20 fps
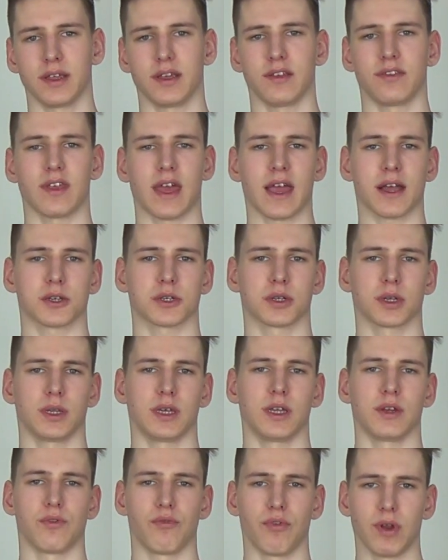is
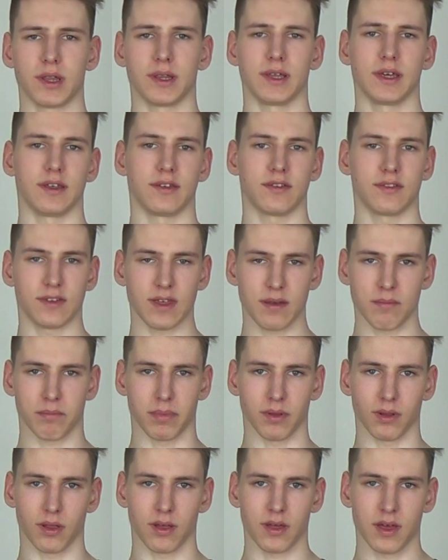actually really
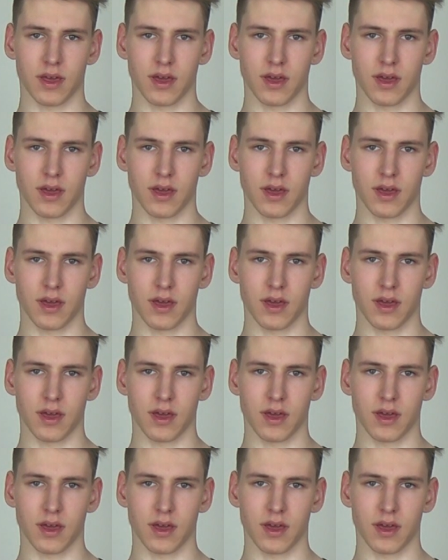simple.